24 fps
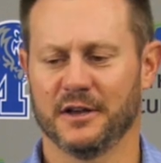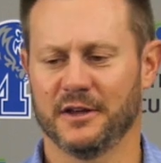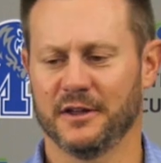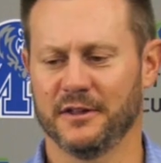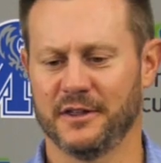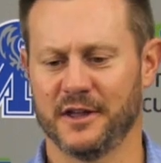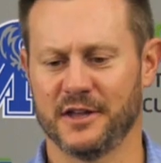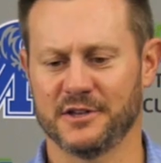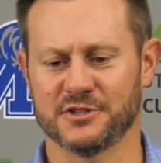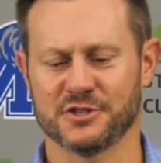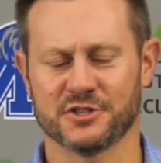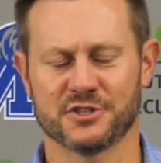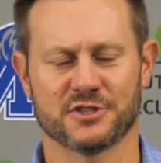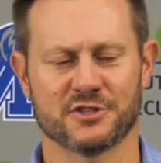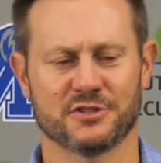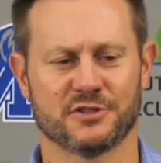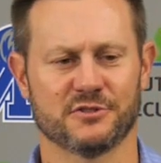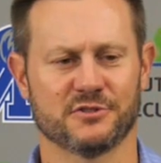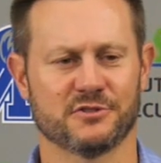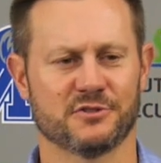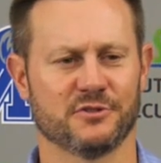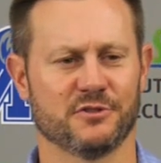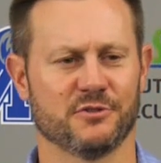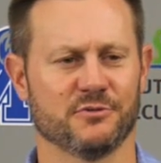and they just
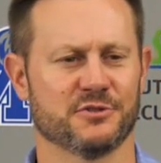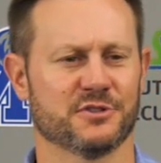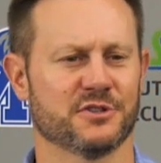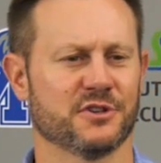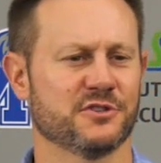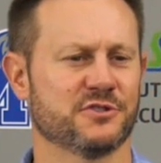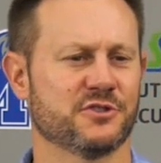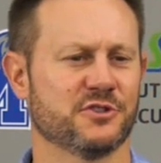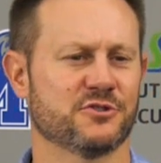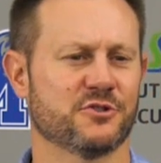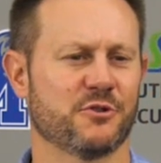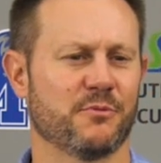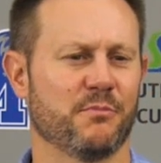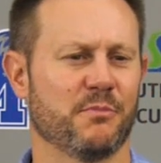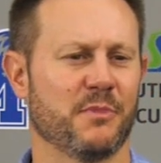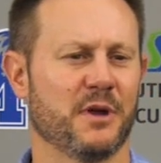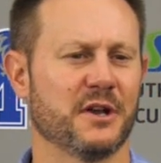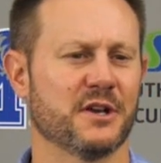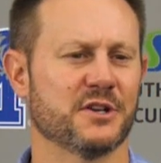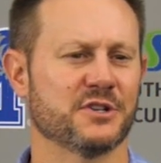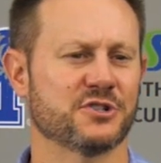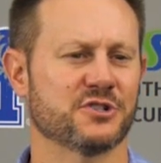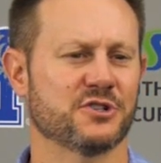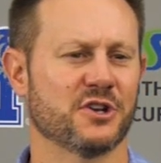do such a
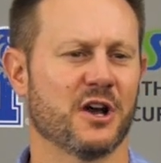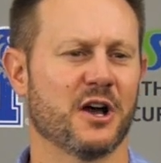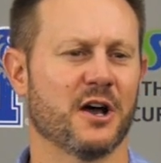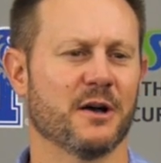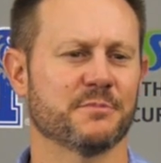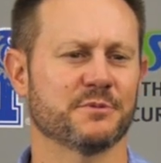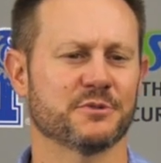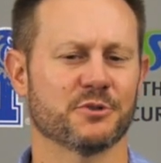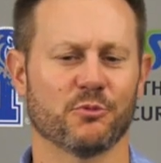tremendous job.